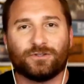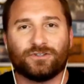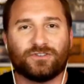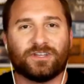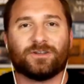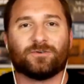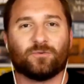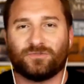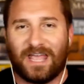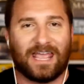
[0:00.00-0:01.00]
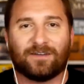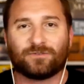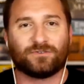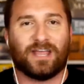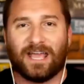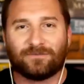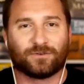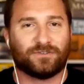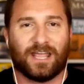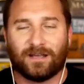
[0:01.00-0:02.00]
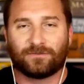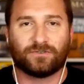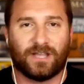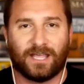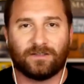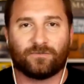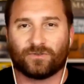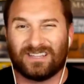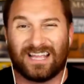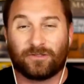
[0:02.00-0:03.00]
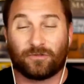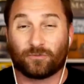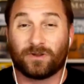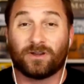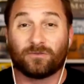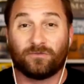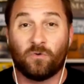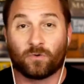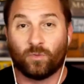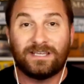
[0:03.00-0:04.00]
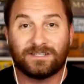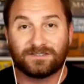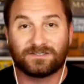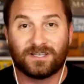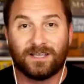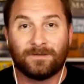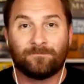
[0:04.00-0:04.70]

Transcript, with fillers: you did it day after day after day after day for like three or four weeks